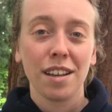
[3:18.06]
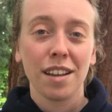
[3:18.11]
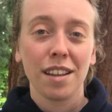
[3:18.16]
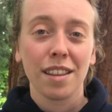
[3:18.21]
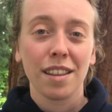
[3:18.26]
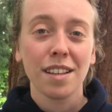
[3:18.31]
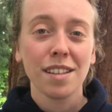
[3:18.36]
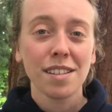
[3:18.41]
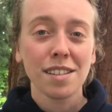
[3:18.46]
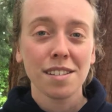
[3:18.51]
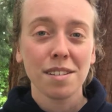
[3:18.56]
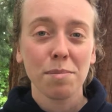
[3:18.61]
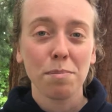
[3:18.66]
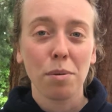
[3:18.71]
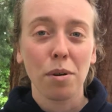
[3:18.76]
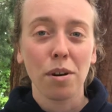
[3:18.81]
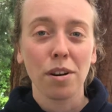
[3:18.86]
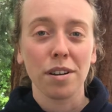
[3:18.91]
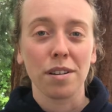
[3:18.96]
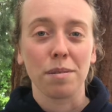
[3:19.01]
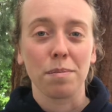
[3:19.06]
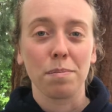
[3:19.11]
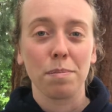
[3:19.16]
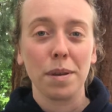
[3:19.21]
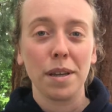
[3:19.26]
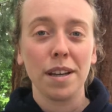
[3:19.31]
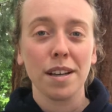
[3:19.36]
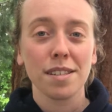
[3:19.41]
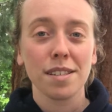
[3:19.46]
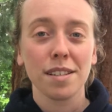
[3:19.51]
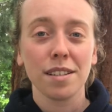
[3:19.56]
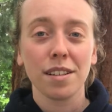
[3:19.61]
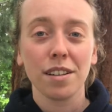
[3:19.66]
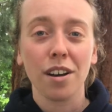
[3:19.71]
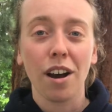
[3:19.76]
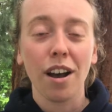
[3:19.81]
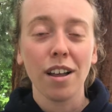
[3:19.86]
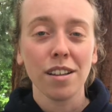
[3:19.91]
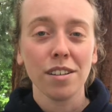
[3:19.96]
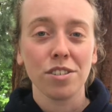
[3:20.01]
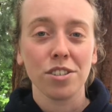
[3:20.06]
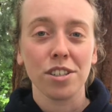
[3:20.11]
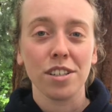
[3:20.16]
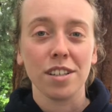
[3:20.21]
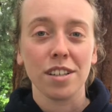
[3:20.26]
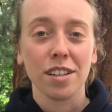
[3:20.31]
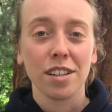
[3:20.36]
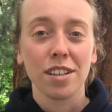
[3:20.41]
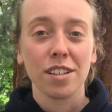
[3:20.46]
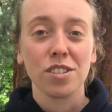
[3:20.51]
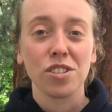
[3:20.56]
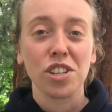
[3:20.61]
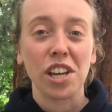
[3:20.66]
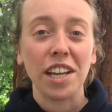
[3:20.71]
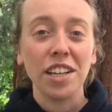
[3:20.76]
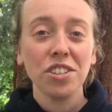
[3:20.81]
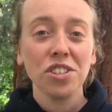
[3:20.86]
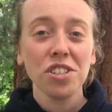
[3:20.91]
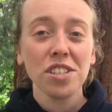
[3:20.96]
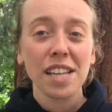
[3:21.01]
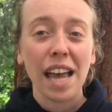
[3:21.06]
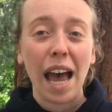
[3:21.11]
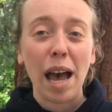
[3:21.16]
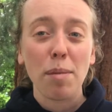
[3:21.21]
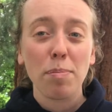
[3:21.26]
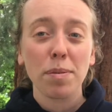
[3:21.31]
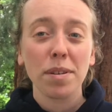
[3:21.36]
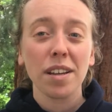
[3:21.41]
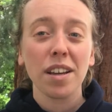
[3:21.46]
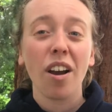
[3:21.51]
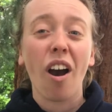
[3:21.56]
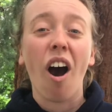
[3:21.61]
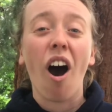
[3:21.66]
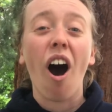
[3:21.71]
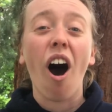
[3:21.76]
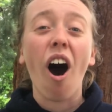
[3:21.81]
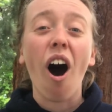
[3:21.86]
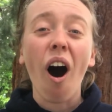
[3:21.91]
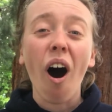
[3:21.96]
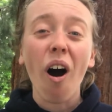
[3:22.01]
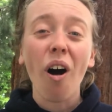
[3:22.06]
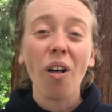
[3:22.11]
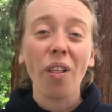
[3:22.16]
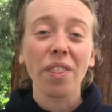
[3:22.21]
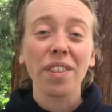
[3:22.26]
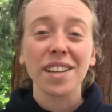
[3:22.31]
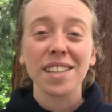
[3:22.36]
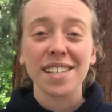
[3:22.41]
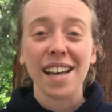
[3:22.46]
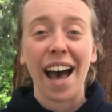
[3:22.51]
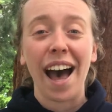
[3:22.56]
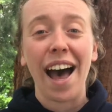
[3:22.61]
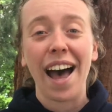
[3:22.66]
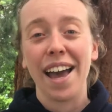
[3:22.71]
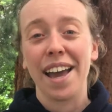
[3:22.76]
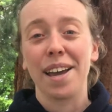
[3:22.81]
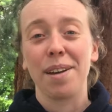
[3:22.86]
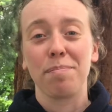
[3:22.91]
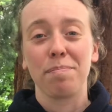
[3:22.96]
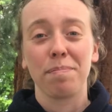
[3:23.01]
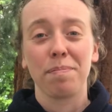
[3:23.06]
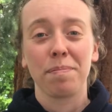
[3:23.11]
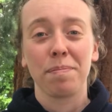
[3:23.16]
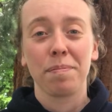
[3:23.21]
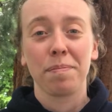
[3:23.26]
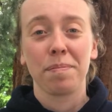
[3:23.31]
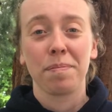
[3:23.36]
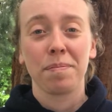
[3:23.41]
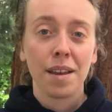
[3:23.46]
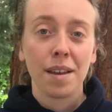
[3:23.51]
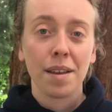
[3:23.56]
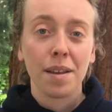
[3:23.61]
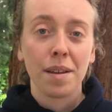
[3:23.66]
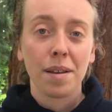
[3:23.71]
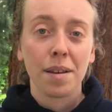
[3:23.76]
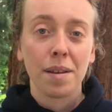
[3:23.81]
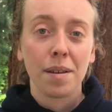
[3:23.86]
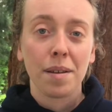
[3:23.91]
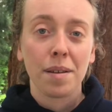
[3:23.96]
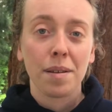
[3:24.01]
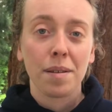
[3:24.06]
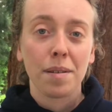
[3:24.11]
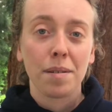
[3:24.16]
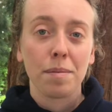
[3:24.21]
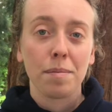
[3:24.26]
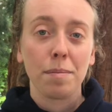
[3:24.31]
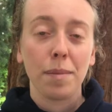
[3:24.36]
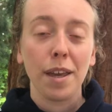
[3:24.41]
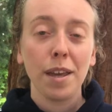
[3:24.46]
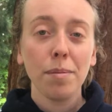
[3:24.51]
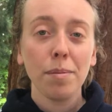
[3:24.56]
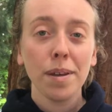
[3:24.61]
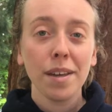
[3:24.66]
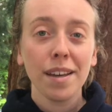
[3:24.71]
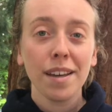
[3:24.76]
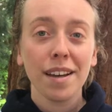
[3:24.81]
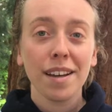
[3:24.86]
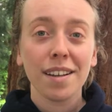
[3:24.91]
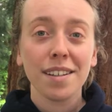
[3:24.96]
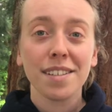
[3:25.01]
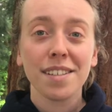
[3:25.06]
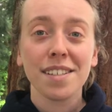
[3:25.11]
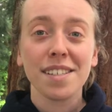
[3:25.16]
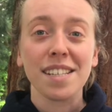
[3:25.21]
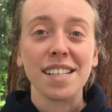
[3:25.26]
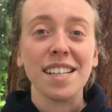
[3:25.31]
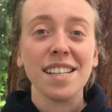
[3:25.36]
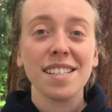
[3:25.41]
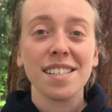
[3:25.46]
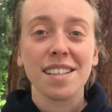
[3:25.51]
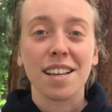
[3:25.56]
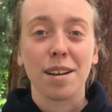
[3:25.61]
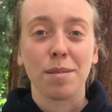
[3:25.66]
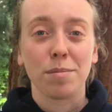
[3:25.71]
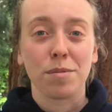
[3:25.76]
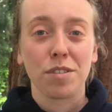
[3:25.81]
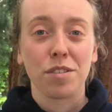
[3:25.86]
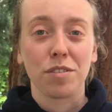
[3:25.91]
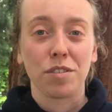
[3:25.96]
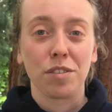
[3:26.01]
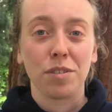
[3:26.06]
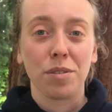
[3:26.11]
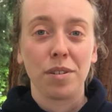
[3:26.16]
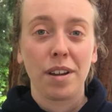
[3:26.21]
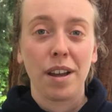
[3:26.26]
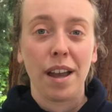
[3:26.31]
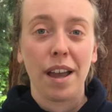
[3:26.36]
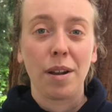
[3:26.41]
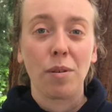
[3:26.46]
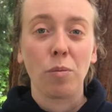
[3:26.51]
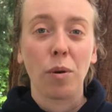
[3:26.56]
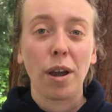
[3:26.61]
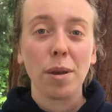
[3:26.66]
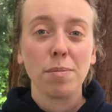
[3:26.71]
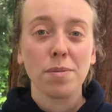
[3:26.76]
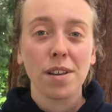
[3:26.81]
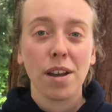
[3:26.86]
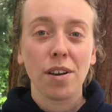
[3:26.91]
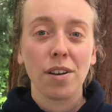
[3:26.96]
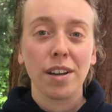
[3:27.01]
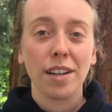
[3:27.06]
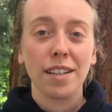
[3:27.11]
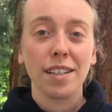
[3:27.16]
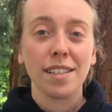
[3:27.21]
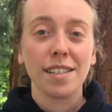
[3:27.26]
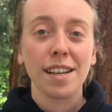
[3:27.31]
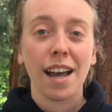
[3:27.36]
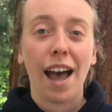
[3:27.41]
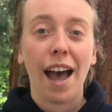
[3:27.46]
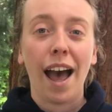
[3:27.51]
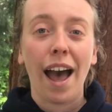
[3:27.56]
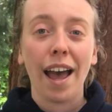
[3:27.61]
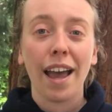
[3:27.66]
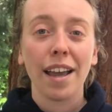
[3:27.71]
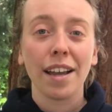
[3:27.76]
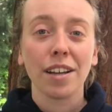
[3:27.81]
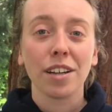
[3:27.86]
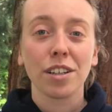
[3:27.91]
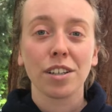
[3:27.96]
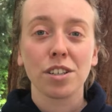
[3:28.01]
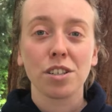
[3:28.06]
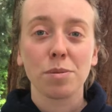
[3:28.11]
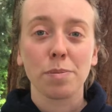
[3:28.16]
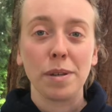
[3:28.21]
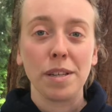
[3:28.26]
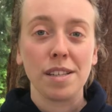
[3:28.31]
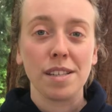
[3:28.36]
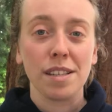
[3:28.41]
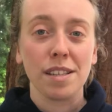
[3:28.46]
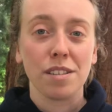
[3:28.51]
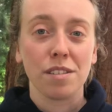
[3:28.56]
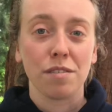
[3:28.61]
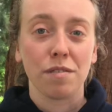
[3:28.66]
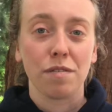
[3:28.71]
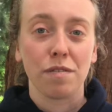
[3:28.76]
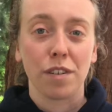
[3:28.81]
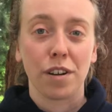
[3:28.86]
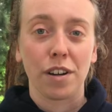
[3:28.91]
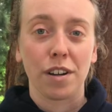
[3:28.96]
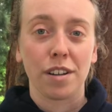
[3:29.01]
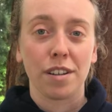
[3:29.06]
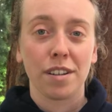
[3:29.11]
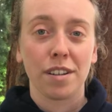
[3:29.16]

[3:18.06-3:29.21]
This is important because in ecology, change is happening all the time. Maybe a disease comes through and wipes out an entire species of fern.